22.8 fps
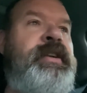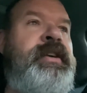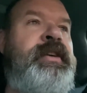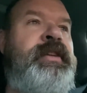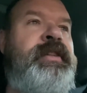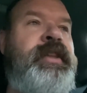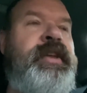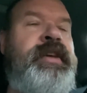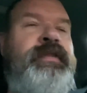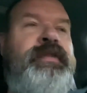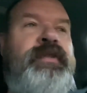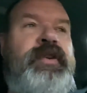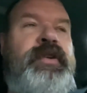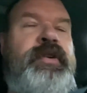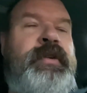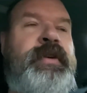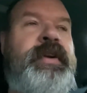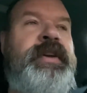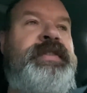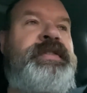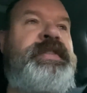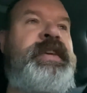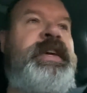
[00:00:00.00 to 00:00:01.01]
link for
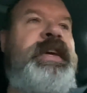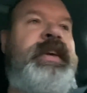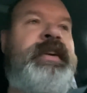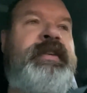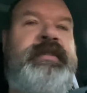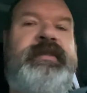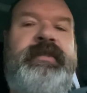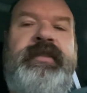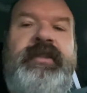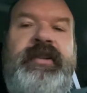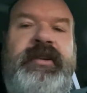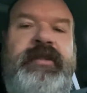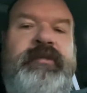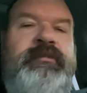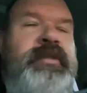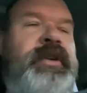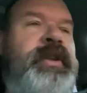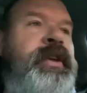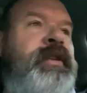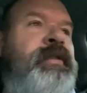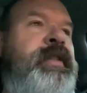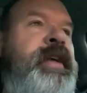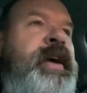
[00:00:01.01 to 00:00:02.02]
CoryC
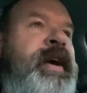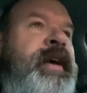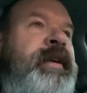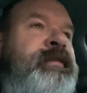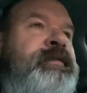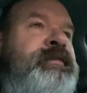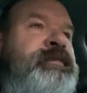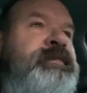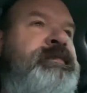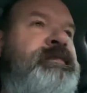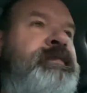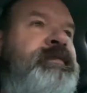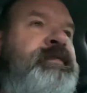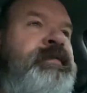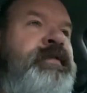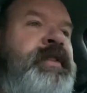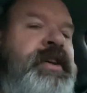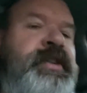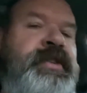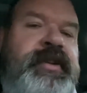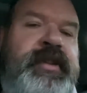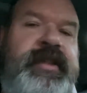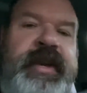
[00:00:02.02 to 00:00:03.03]
below that.
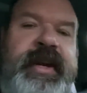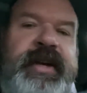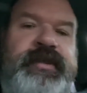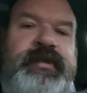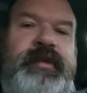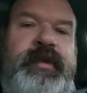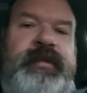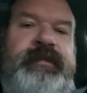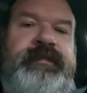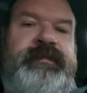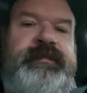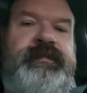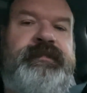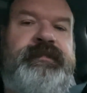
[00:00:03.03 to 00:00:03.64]
Catch you on the next one.